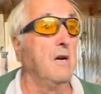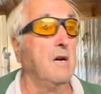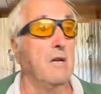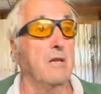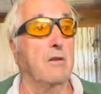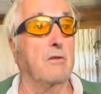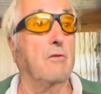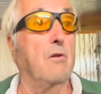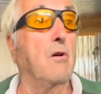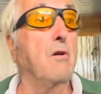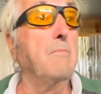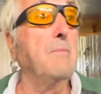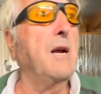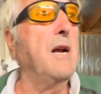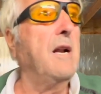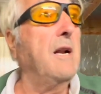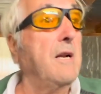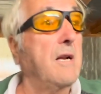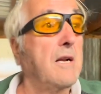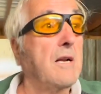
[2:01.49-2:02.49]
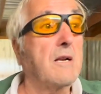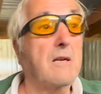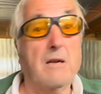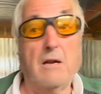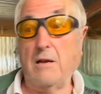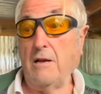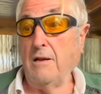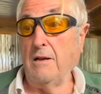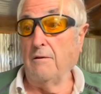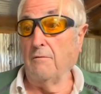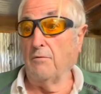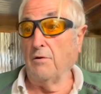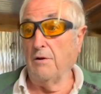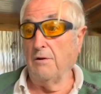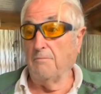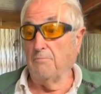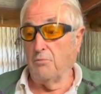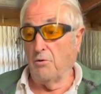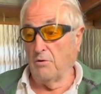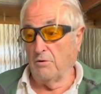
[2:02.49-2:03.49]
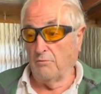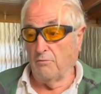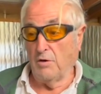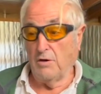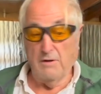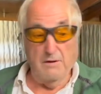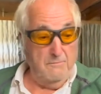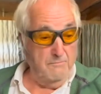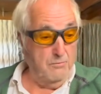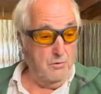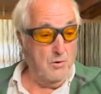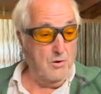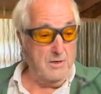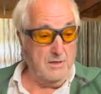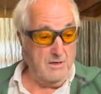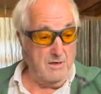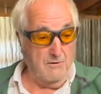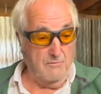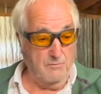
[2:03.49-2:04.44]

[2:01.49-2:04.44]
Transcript: They're all made in Italy, and we import them.